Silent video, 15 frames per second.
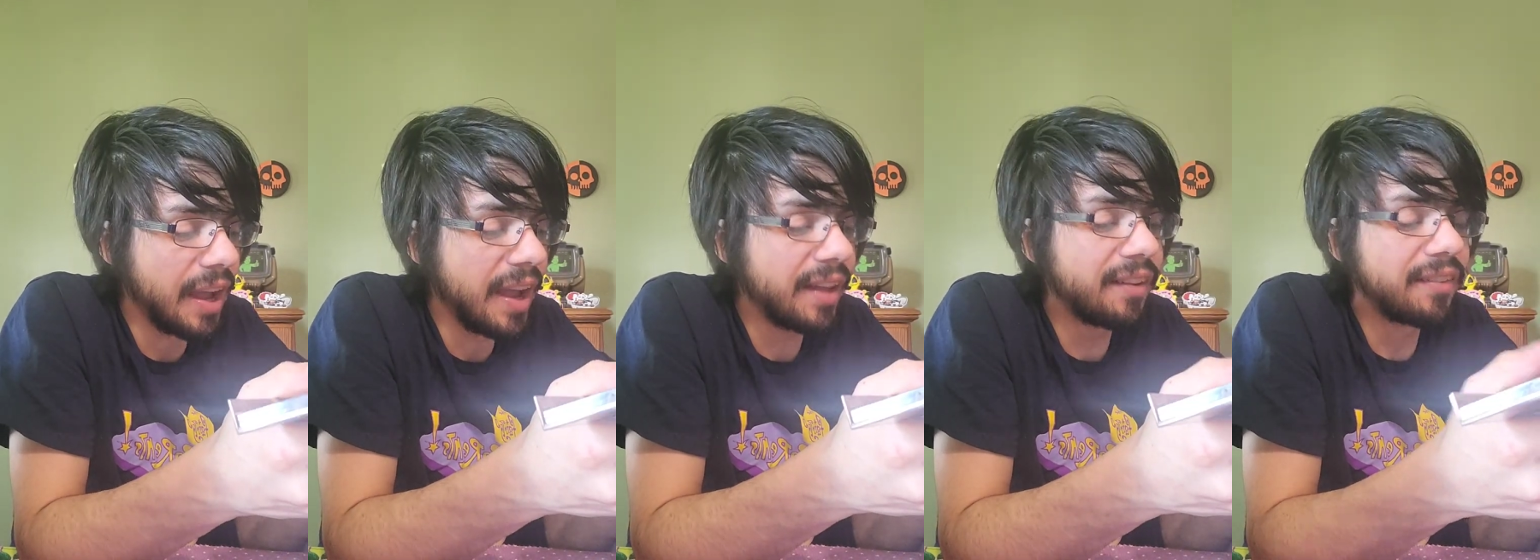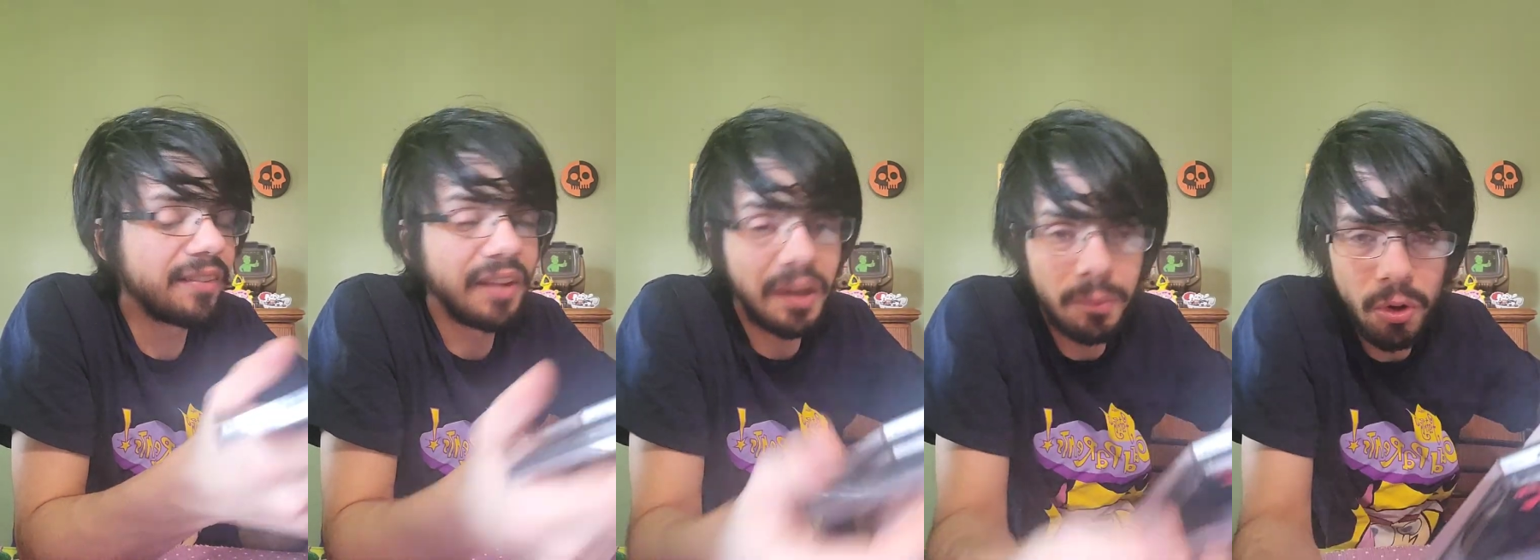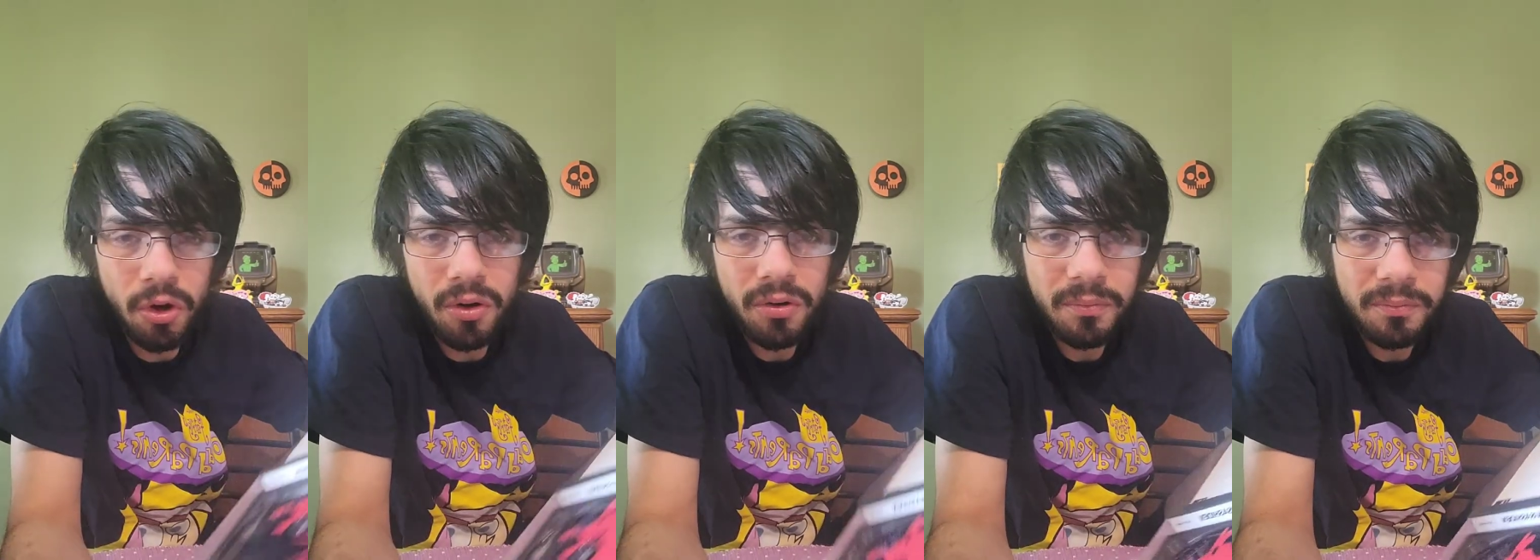had a
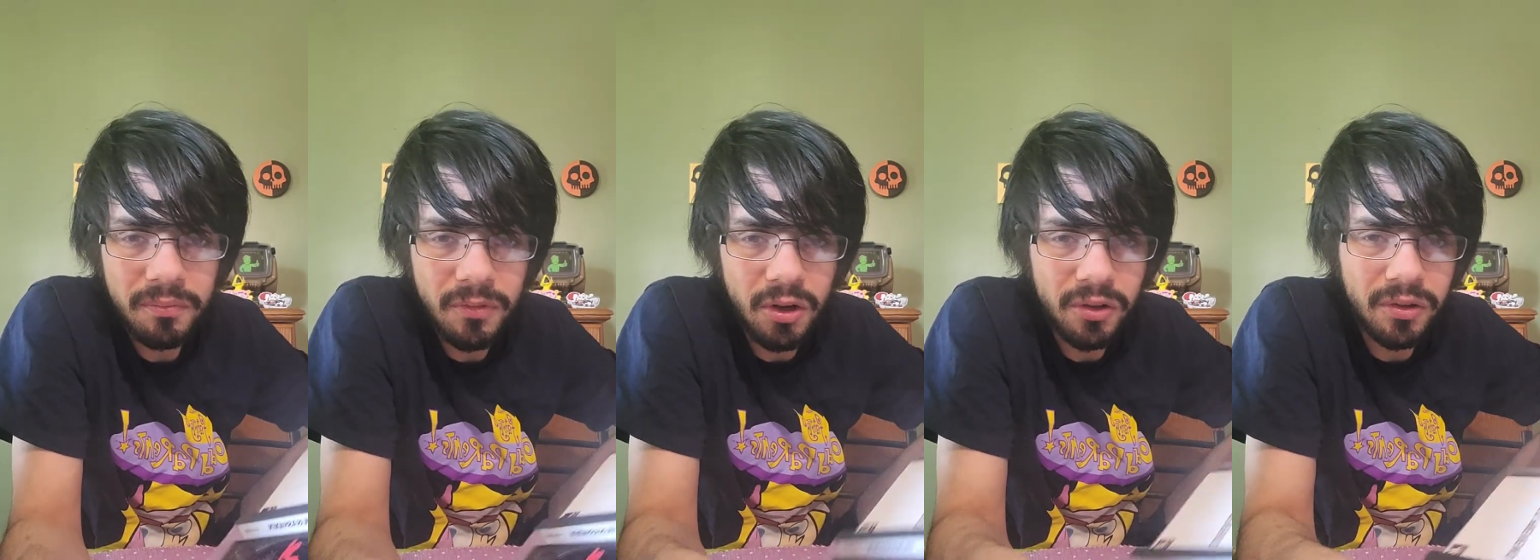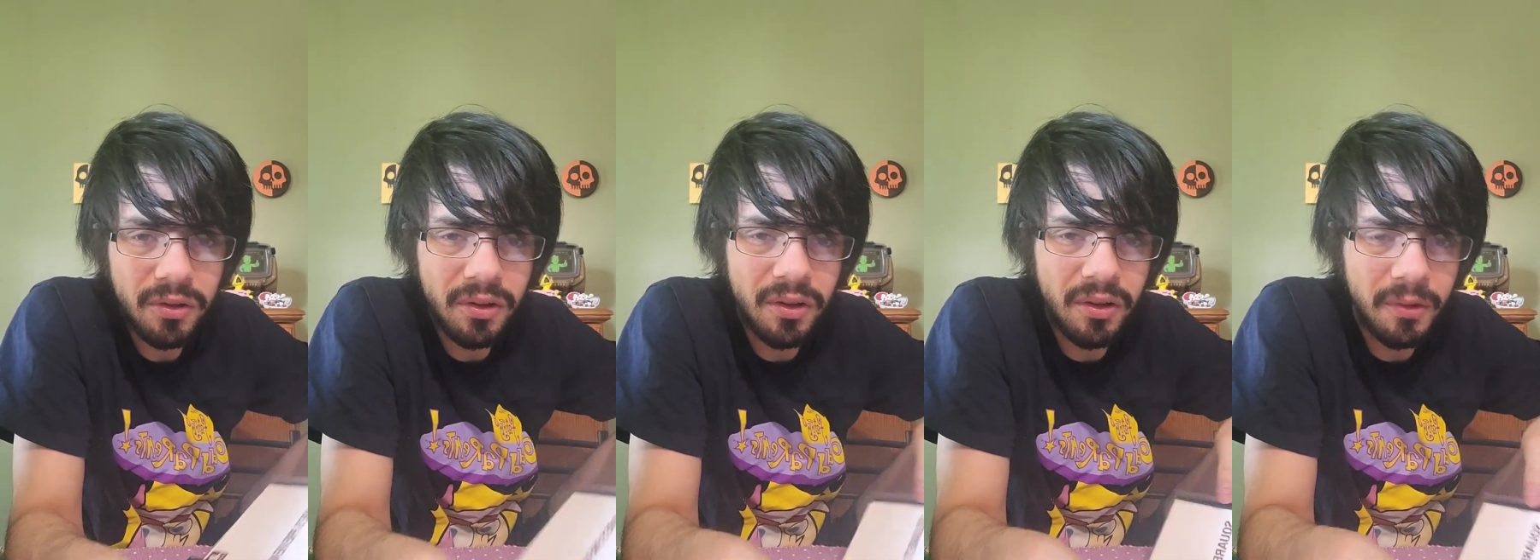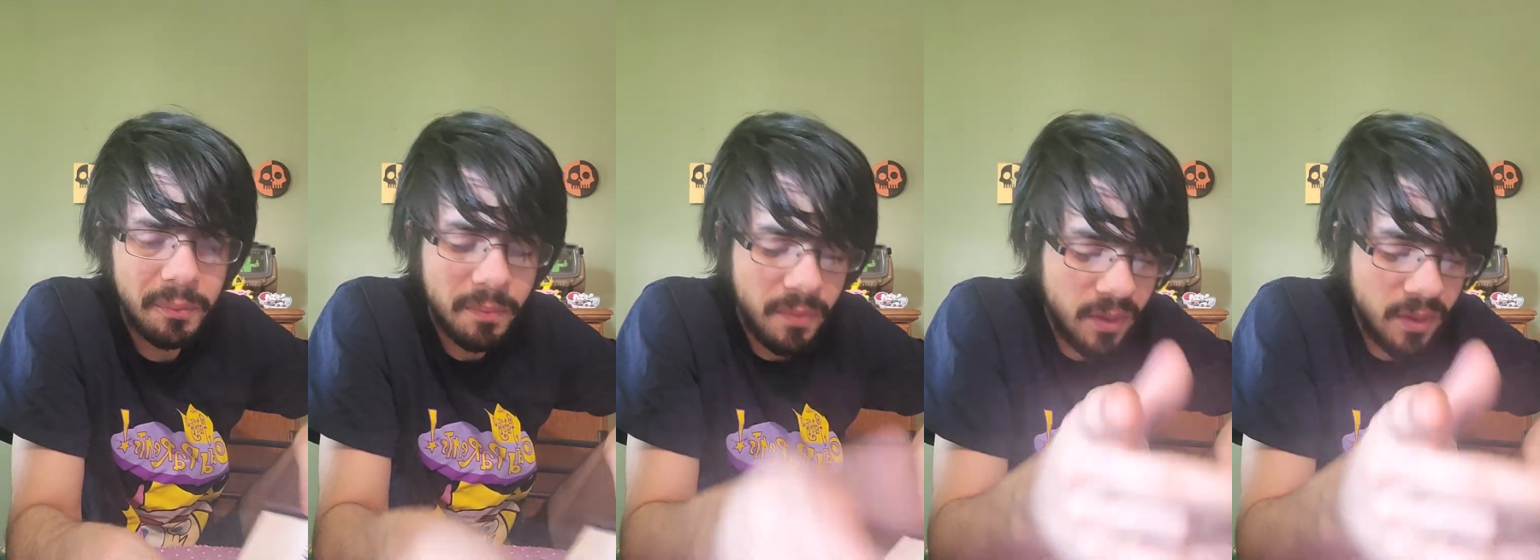demo on the